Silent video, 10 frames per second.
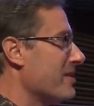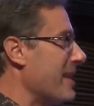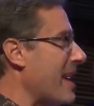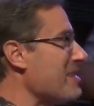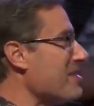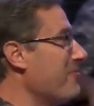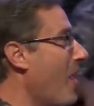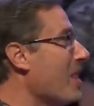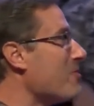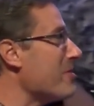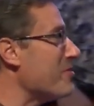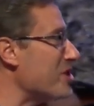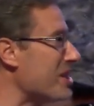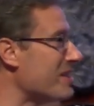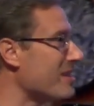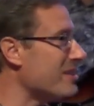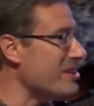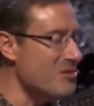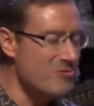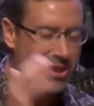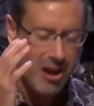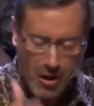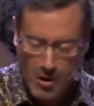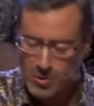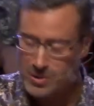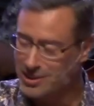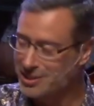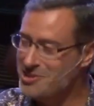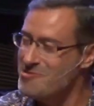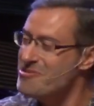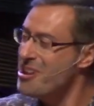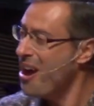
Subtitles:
today as a follower of Jesus, and you know in